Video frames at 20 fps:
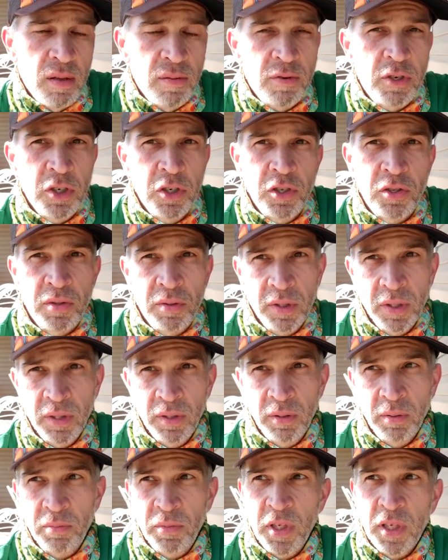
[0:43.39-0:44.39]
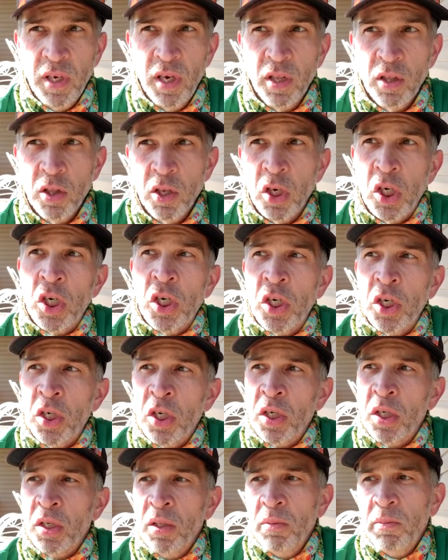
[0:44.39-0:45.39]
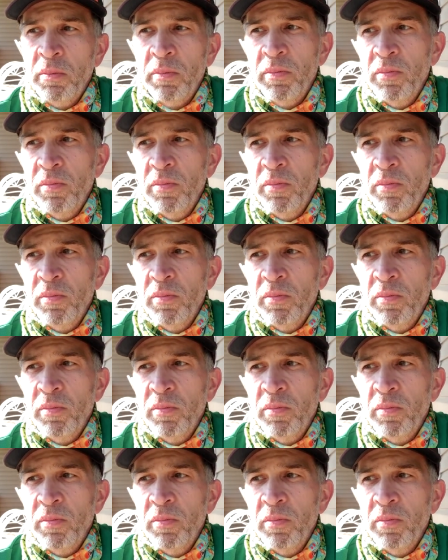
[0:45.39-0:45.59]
Just the allure,